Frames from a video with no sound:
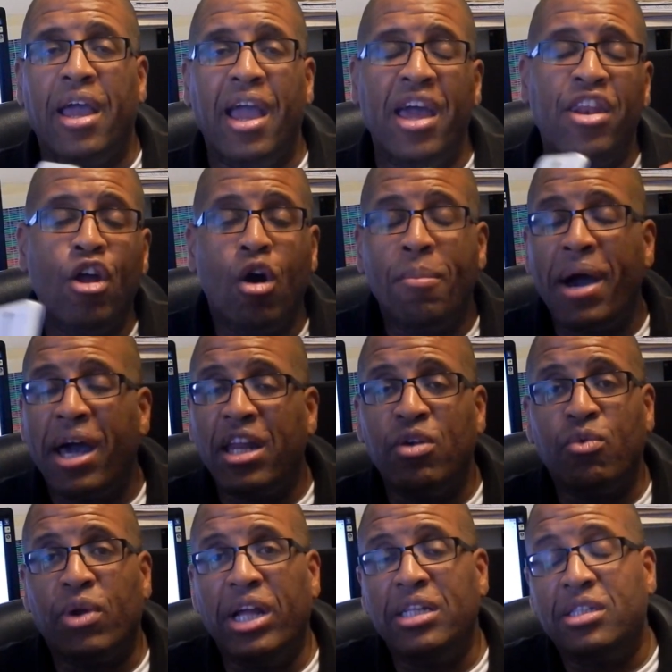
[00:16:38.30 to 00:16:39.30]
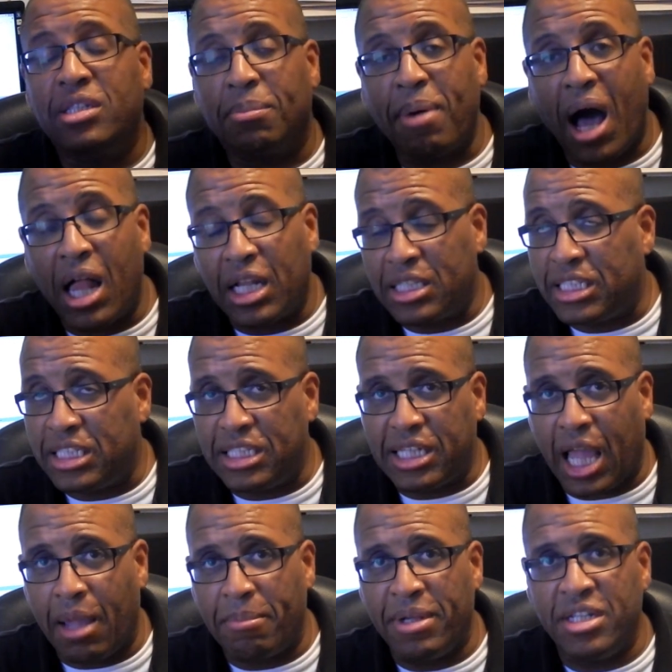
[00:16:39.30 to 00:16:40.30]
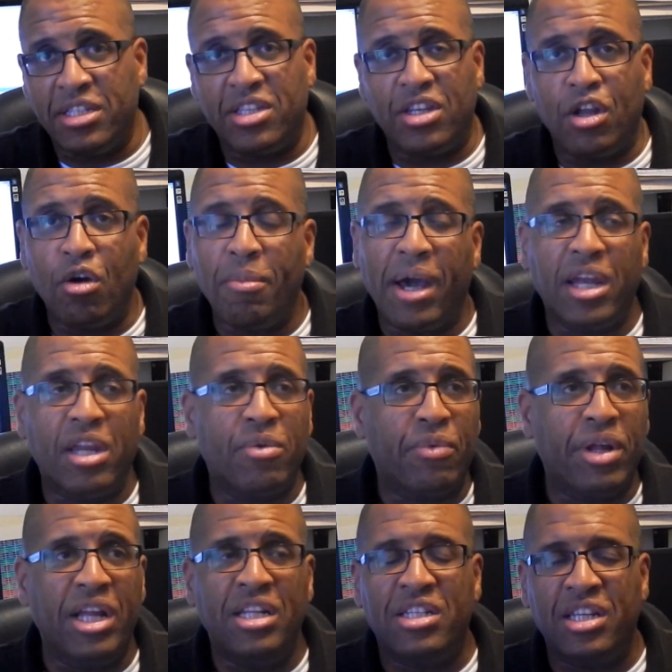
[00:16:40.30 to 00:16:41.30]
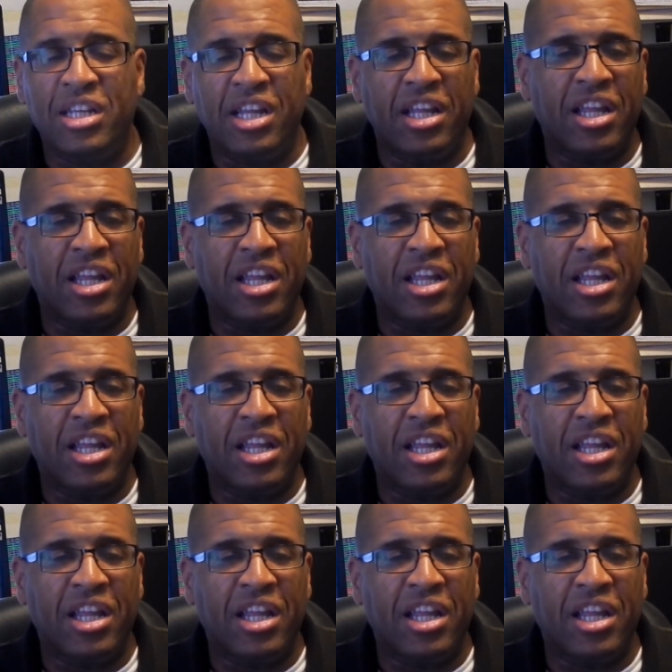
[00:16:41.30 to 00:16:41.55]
And nobody reads the policy statements. Nobody reads,